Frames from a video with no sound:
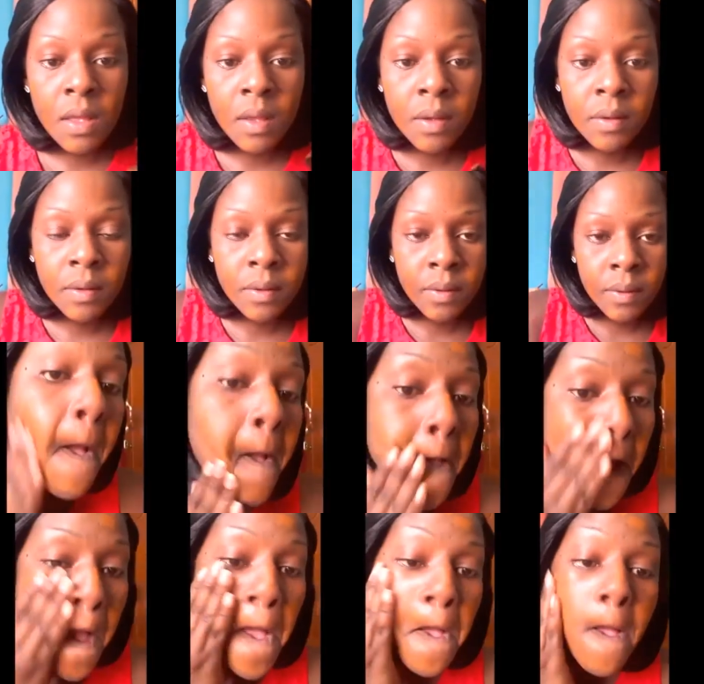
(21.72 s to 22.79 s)
And usually I
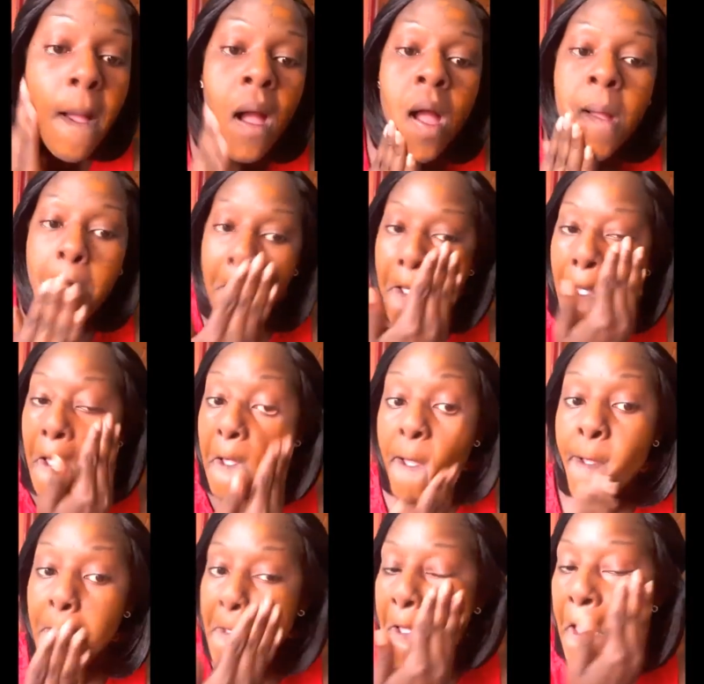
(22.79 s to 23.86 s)
use my hands
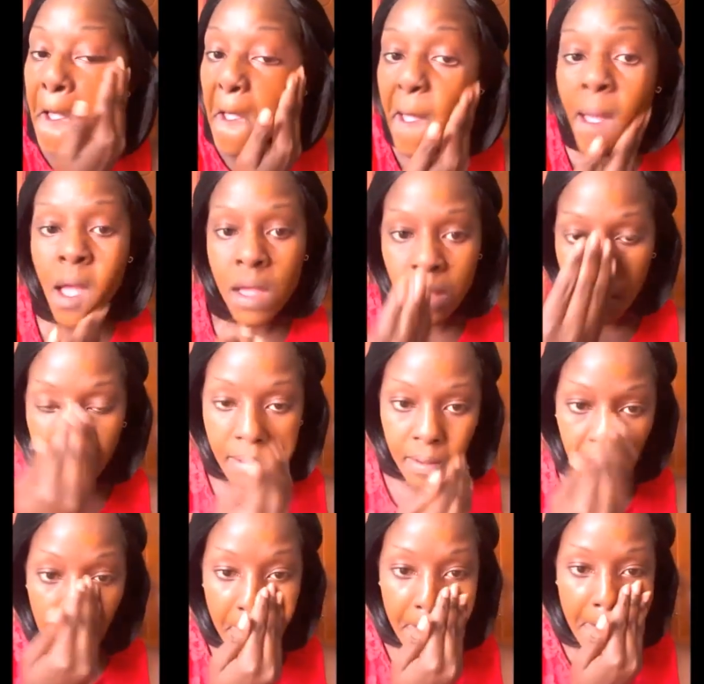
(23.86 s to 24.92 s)
to blend the foundation
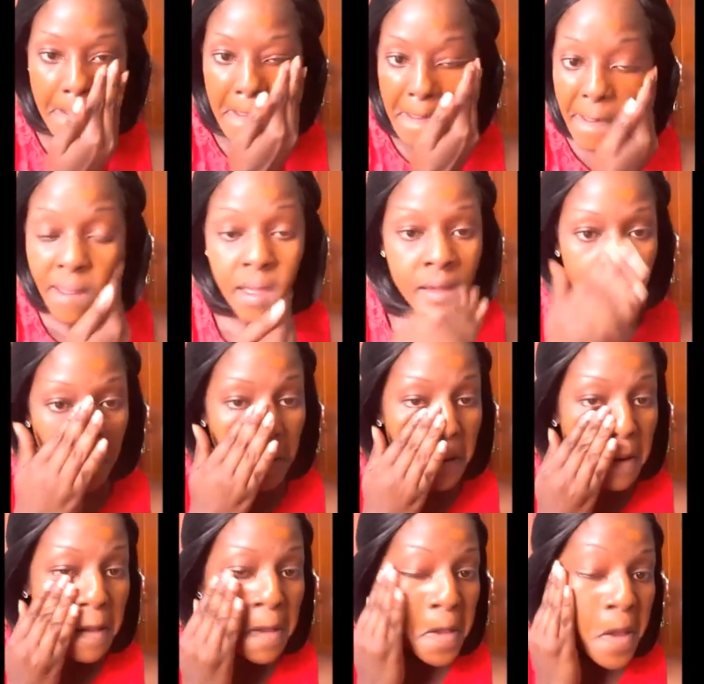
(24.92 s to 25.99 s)
in because I find that this
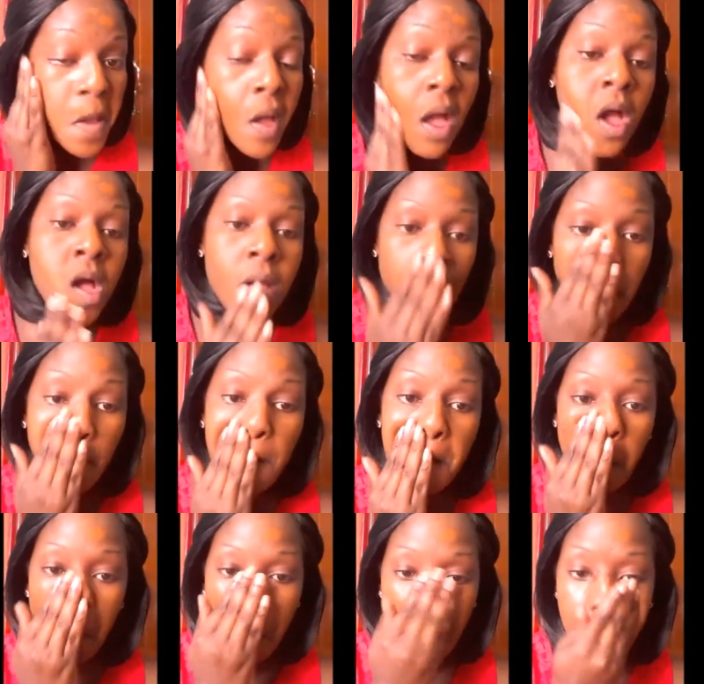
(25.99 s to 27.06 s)
is a bit, it's
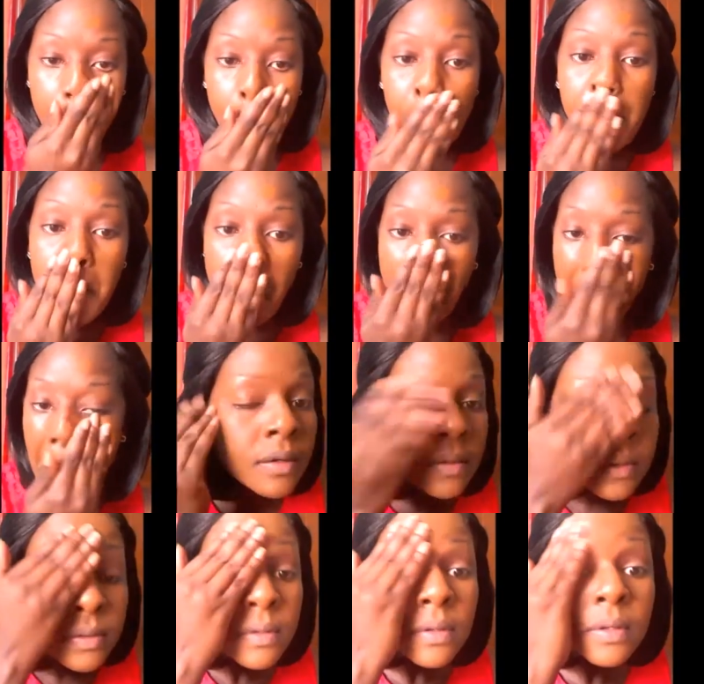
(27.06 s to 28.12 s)
not as pliable as
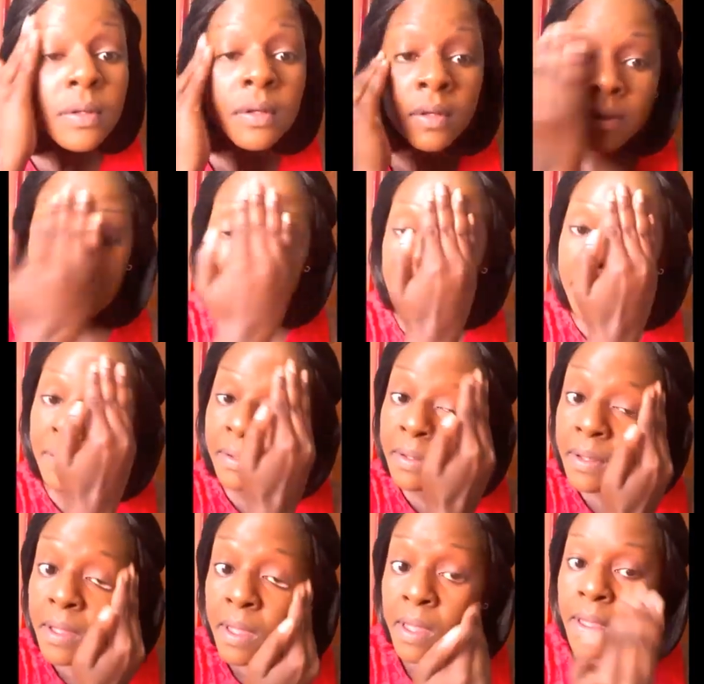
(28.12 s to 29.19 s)
the liquid
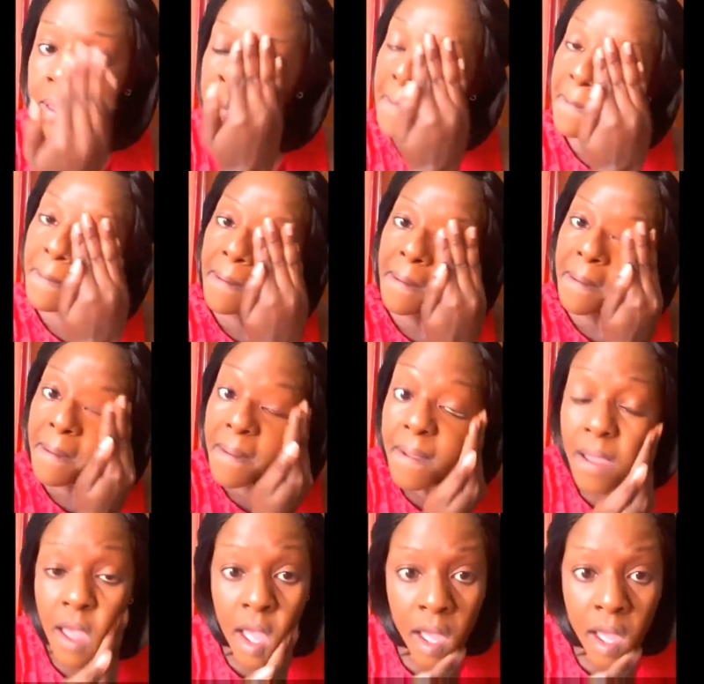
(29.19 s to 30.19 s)
foundations I've used before.